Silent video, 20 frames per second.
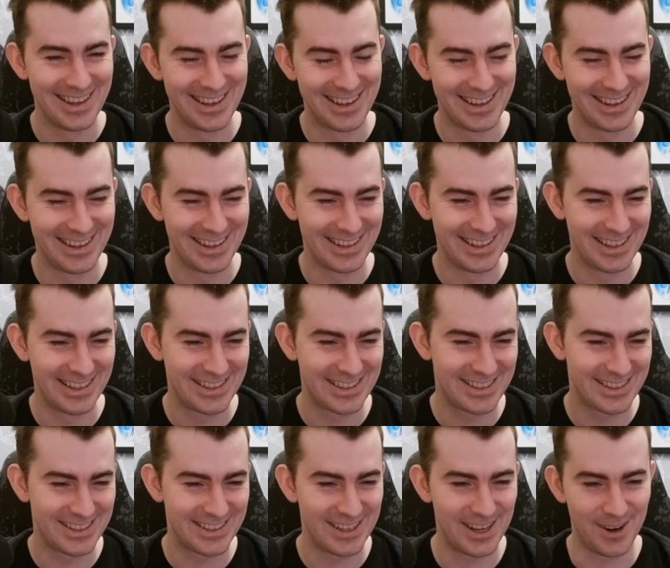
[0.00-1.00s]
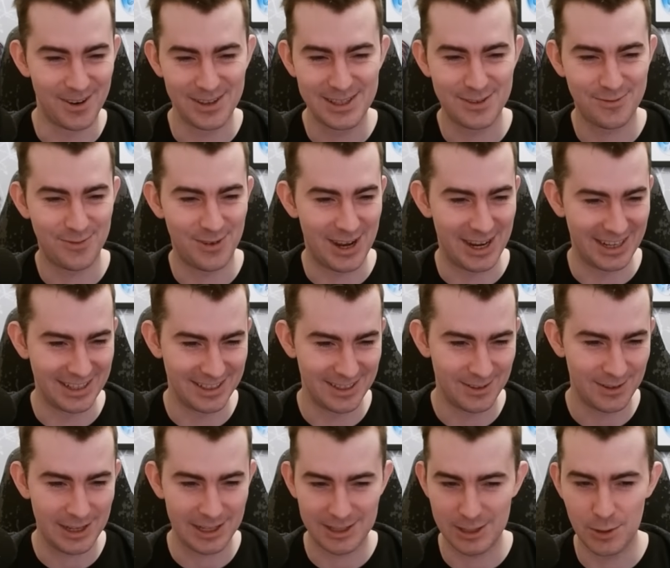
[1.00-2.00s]
It's, it's fine.
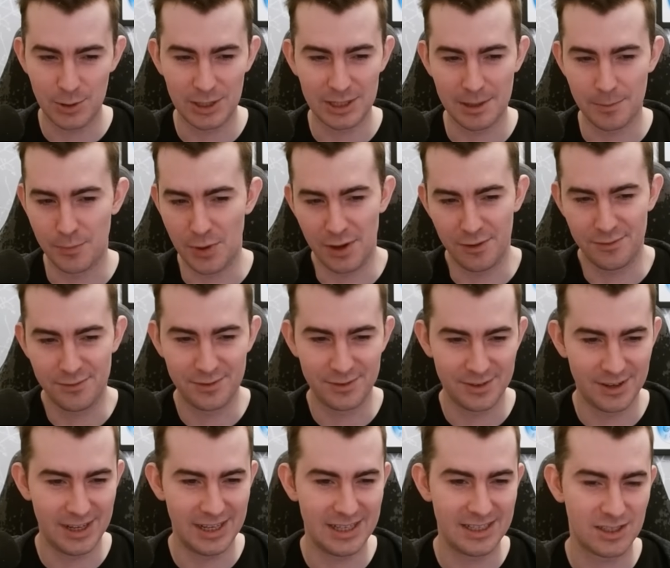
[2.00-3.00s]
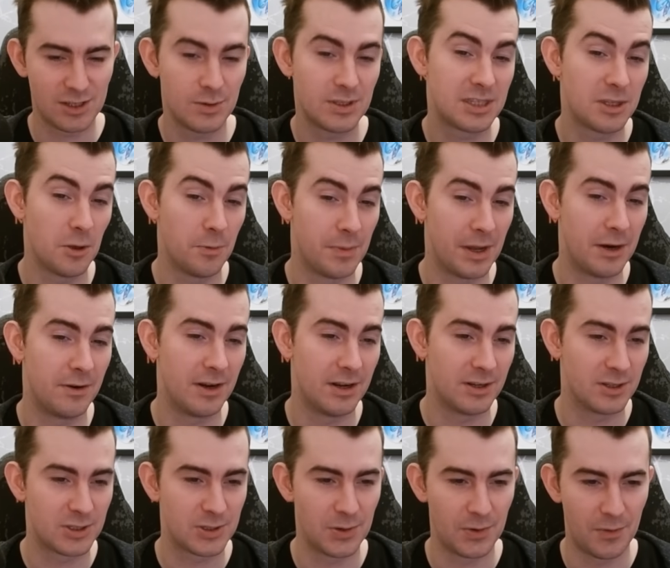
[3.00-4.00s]
You get the buff. All right, so it's still better
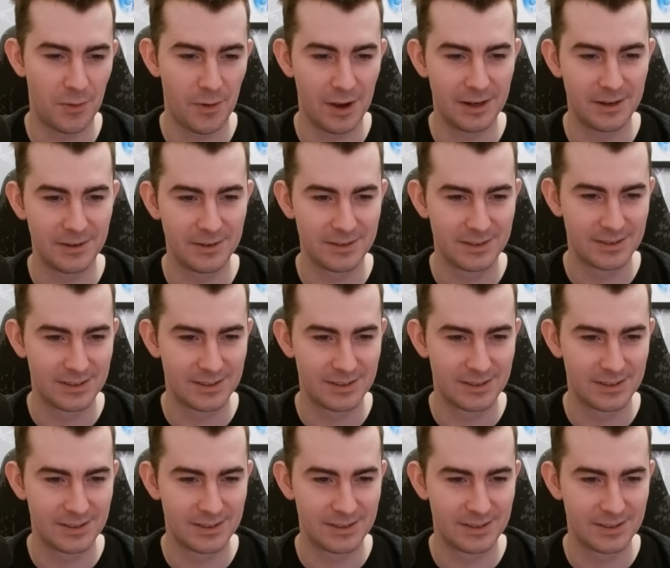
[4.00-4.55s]
than a Soul Rider.